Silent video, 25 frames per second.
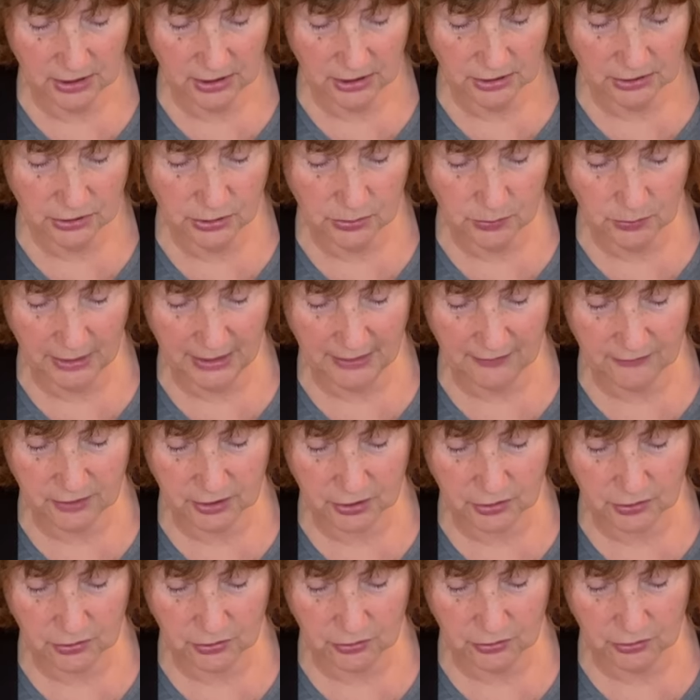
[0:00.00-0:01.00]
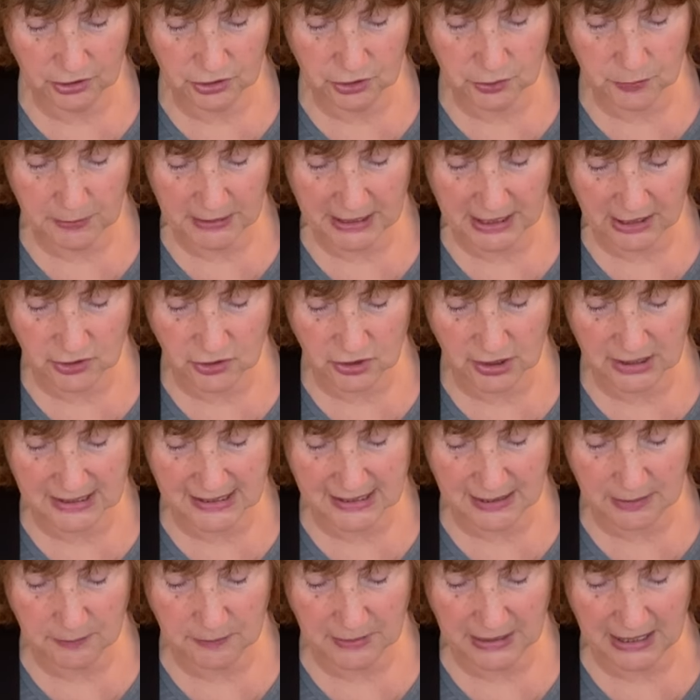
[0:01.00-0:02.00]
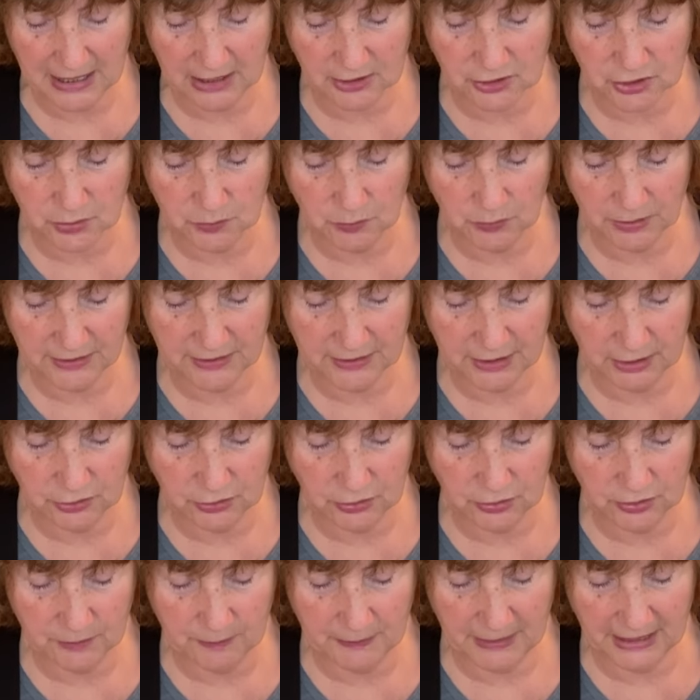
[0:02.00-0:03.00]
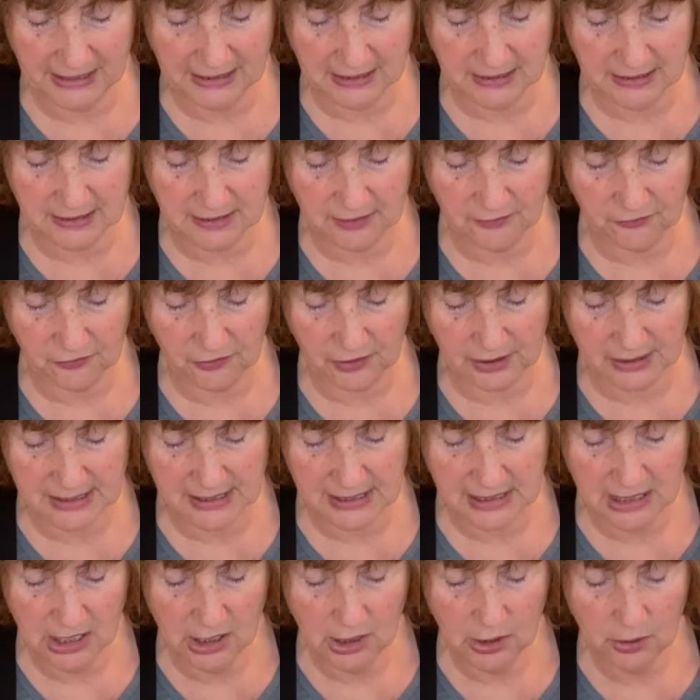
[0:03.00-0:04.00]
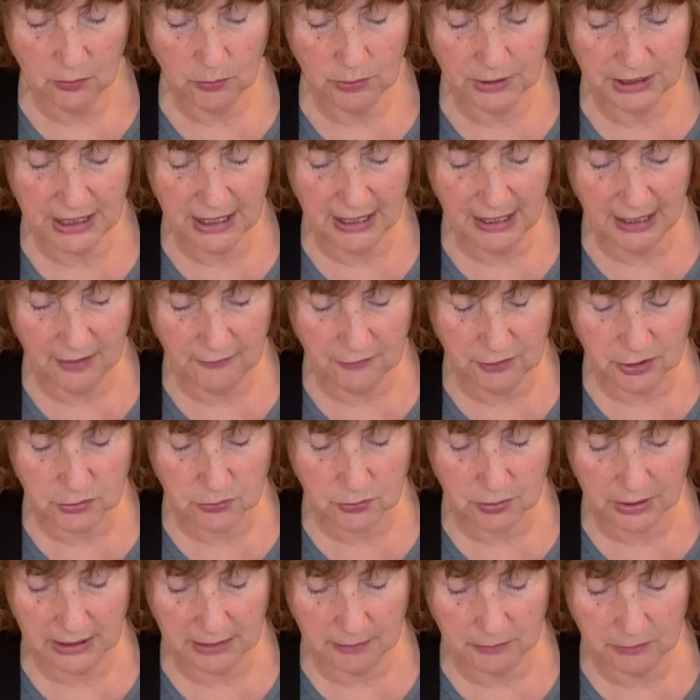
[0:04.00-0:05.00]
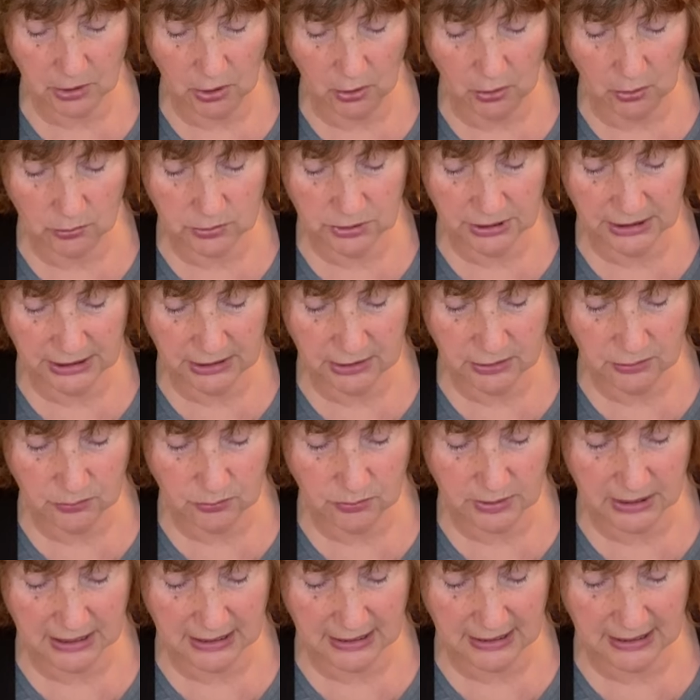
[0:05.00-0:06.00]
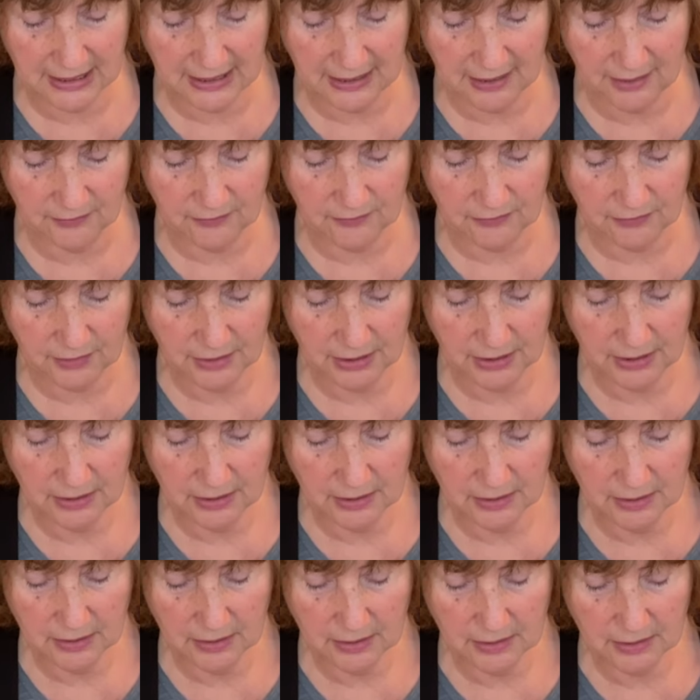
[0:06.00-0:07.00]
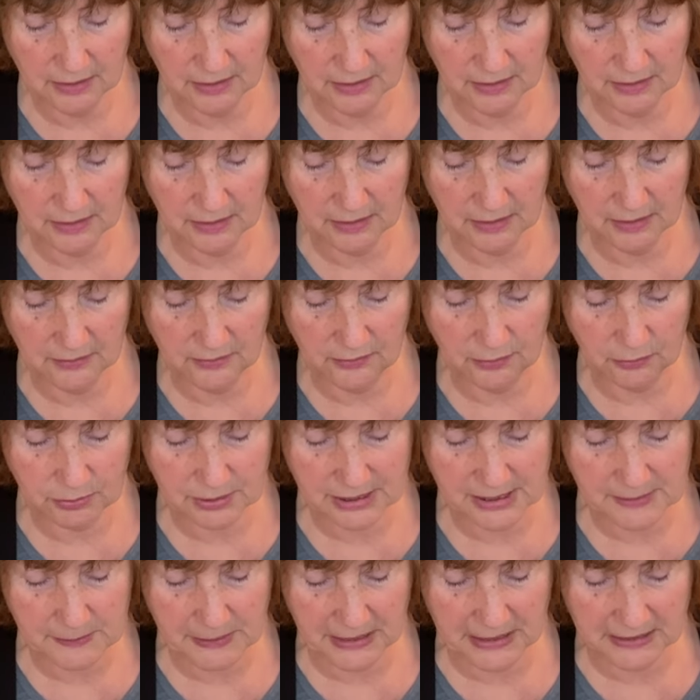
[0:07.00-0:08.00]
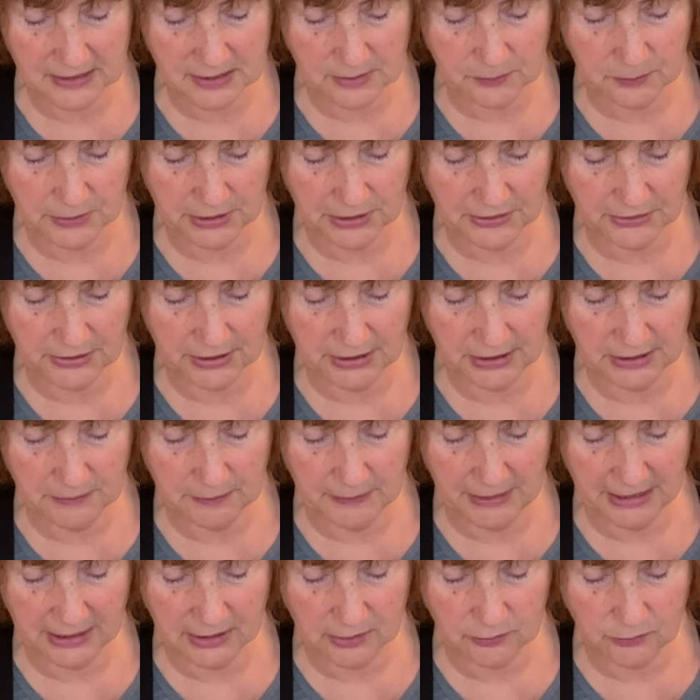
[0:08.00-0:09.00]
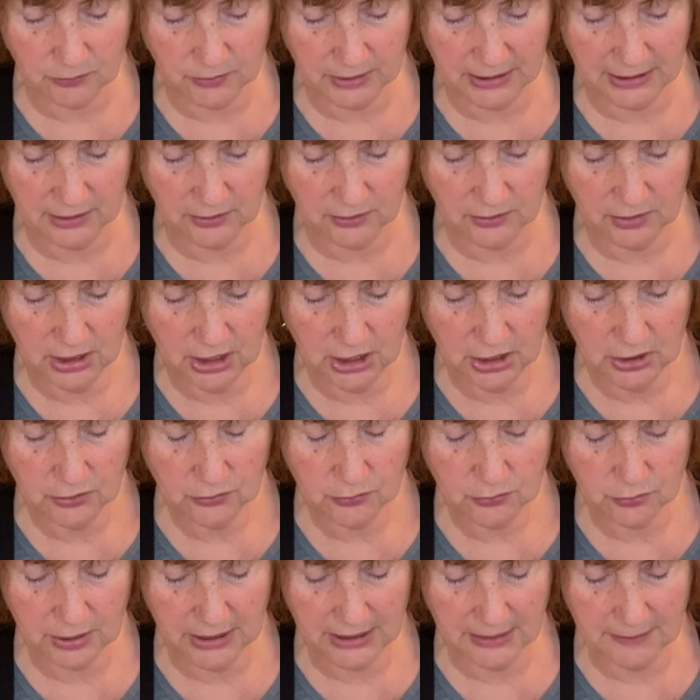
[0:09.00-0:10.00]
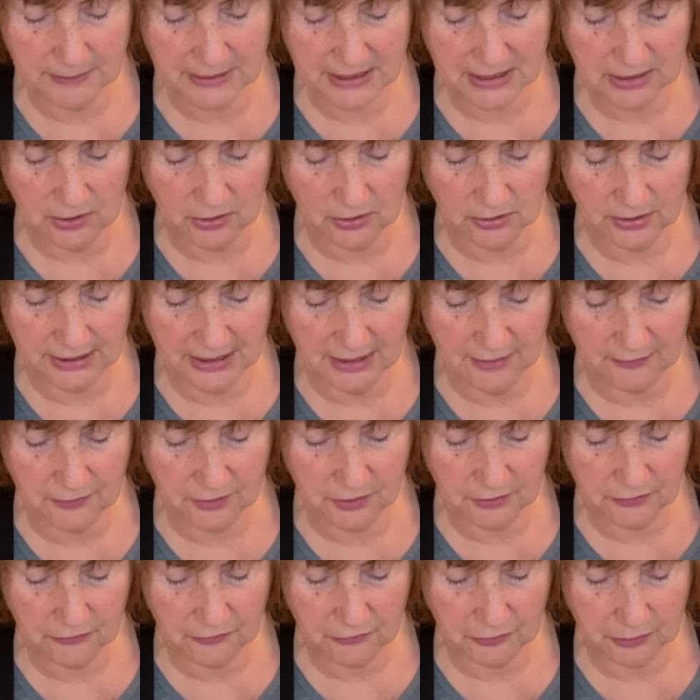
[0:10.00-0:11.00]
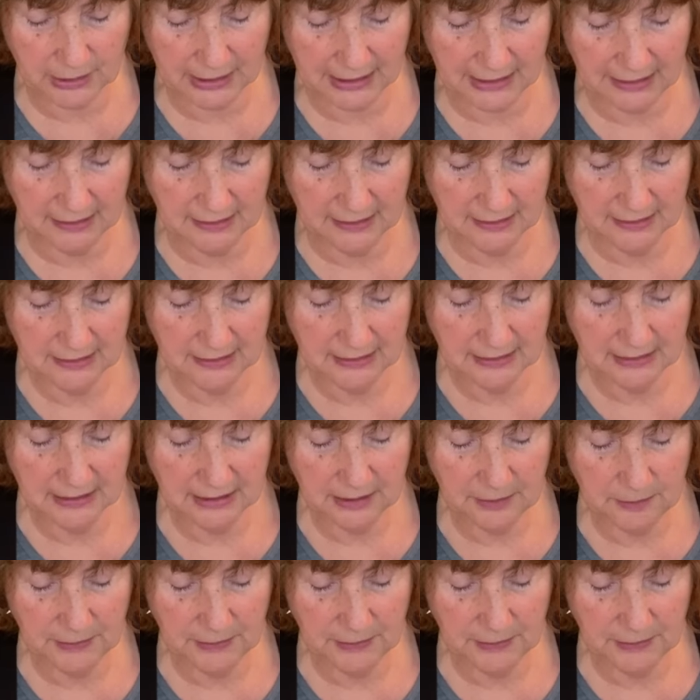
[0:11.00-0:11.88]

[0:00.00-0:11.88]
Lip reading: You have the courage, patience, and passion within you to make a difference. When you have a dream, only you can have the responsibility to make it real. Dreams are never free. It